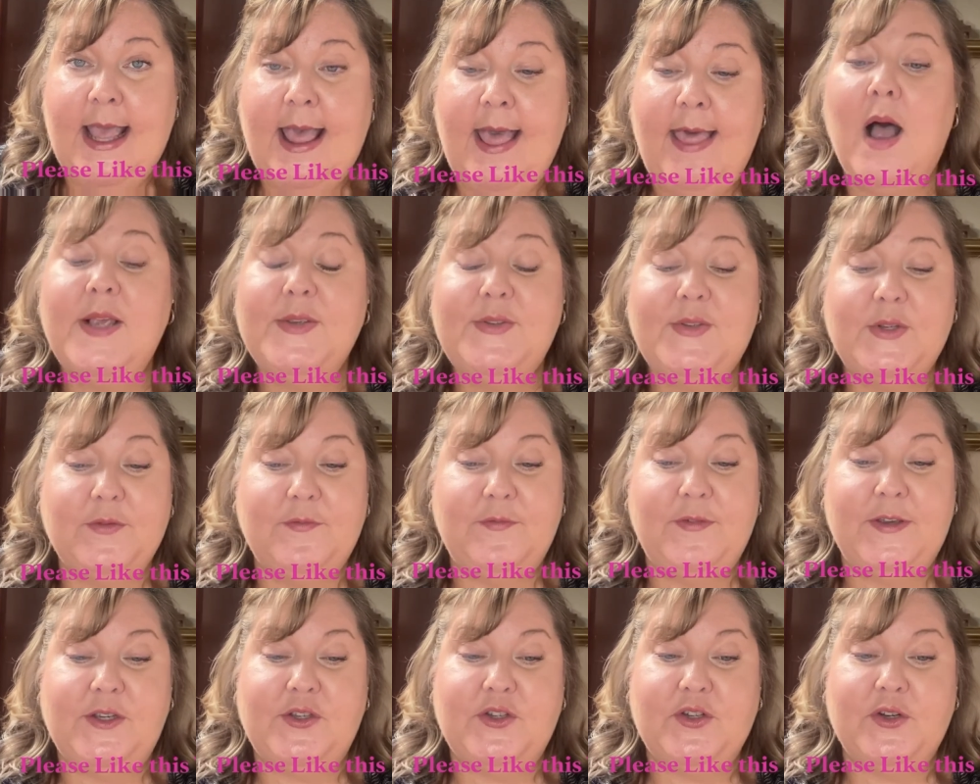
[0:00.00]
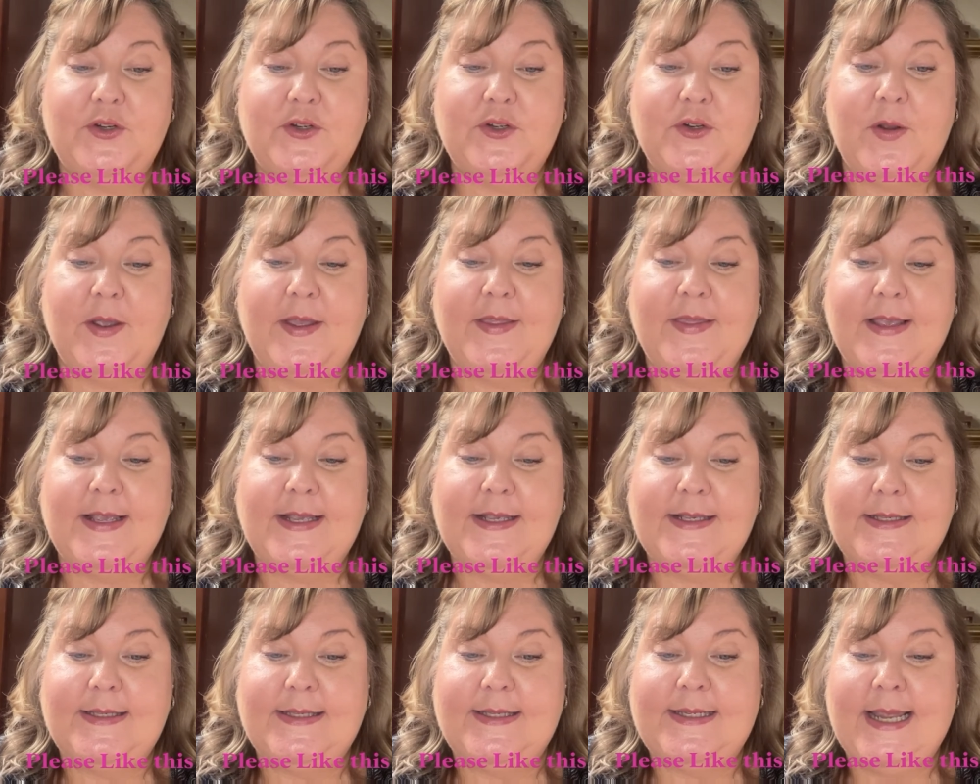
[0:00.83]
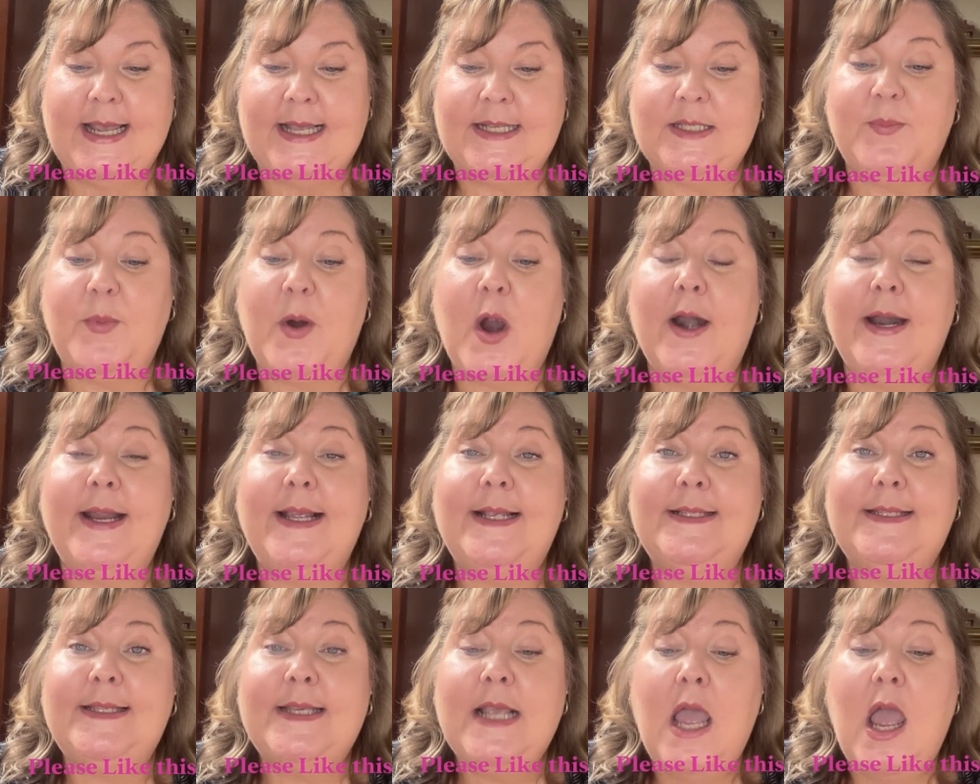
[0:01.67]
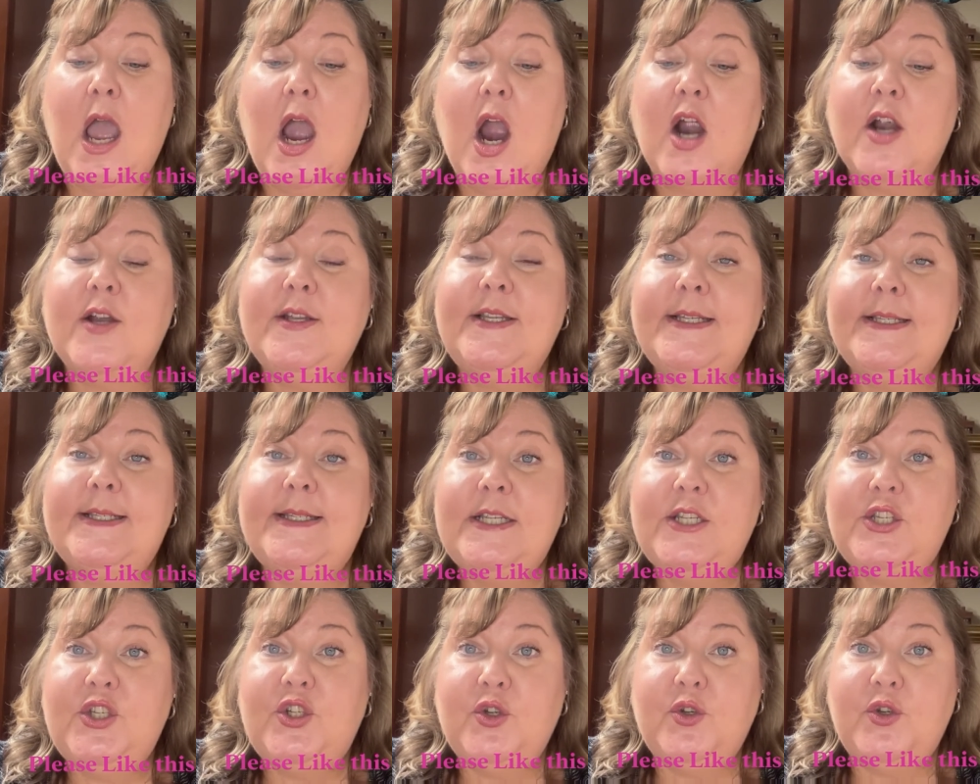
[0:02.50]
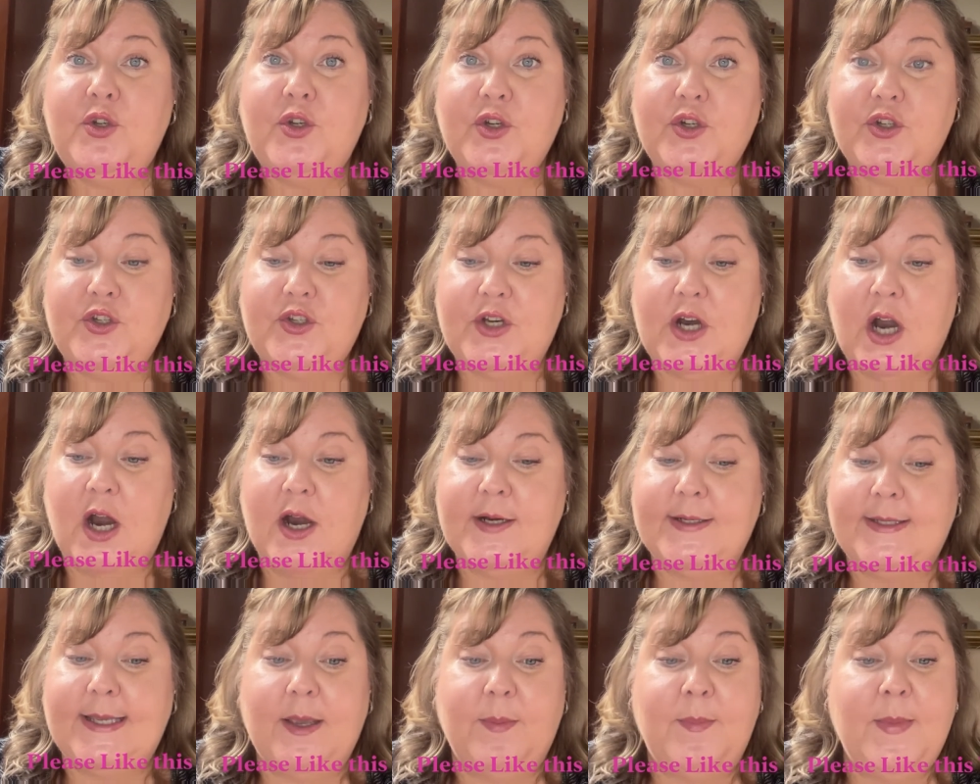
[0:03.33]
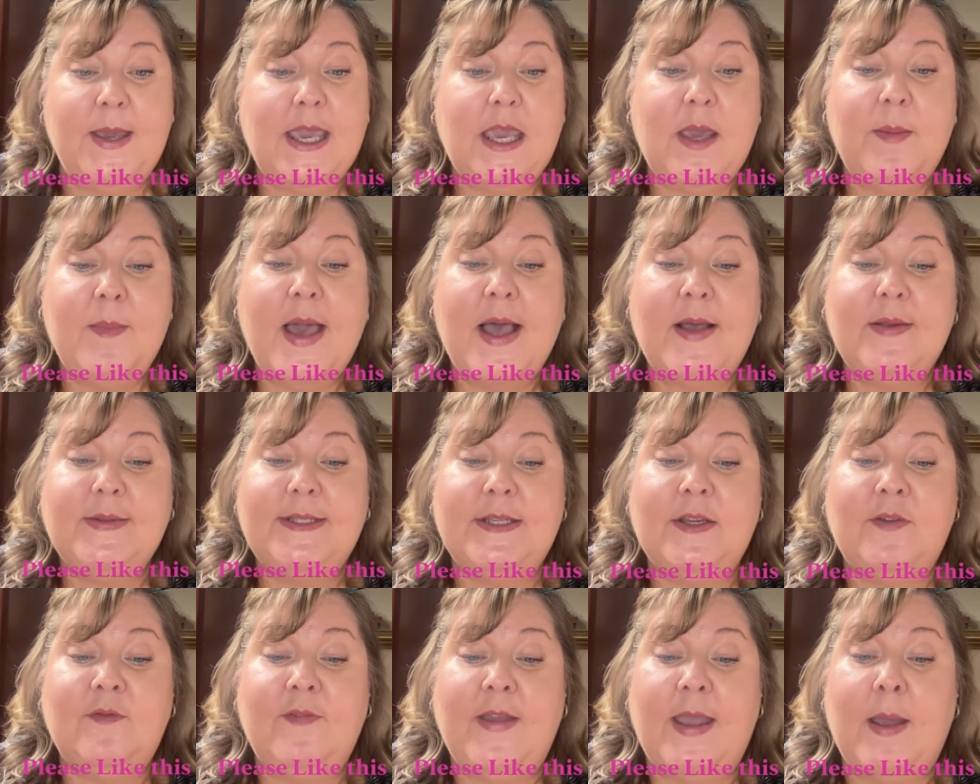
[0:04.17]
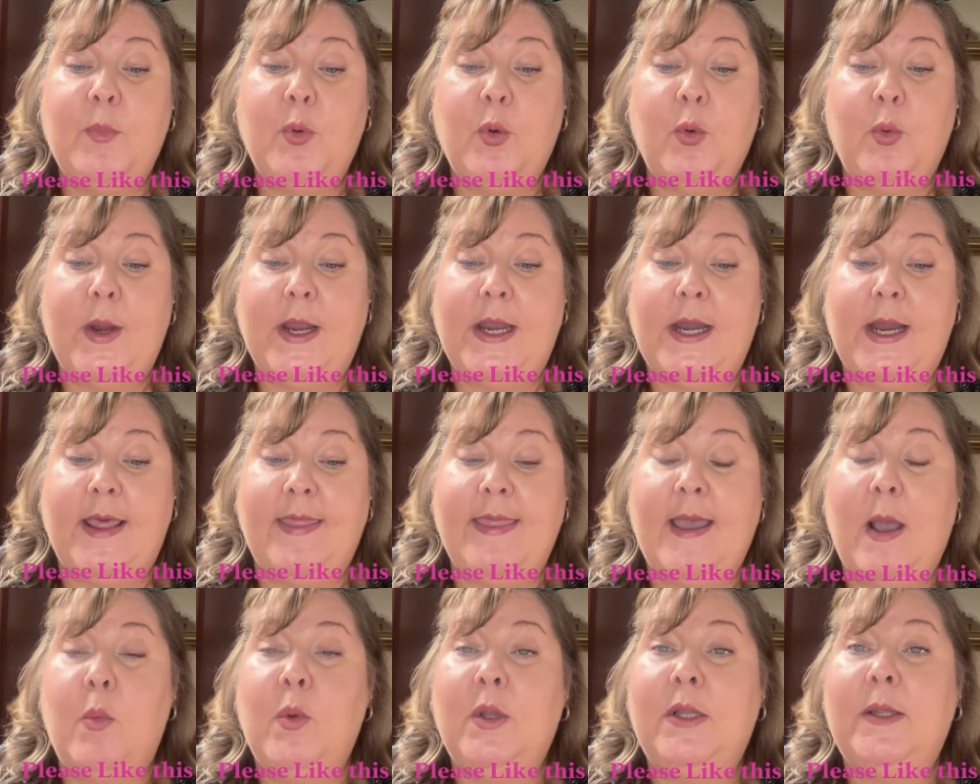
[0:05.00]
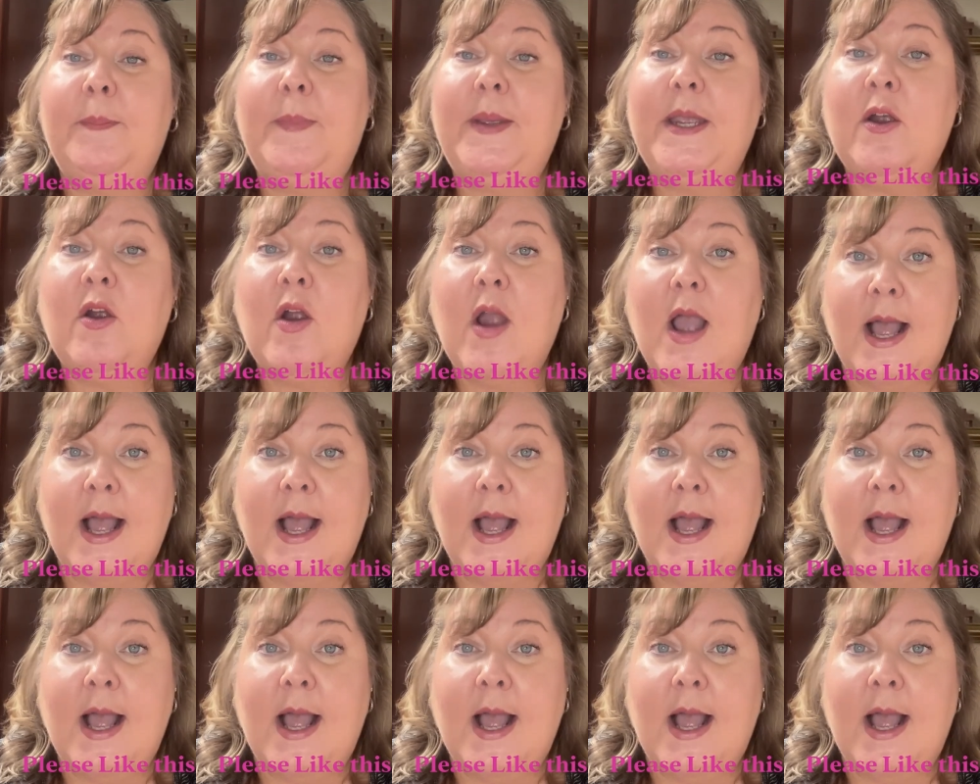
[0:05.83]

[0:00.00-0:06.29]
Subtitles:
Also featured during these dance parties are Disney Junior stars like Mickey Mouse and Vampirina that will appear